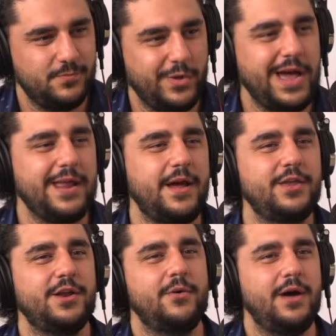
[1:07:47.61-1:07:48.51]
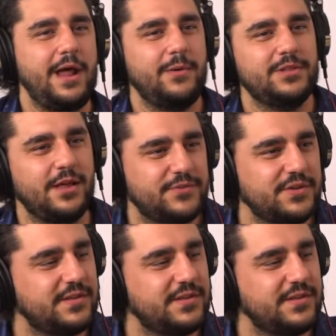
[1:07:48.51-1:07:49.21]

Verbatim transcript: We gotta, you know what? I would love to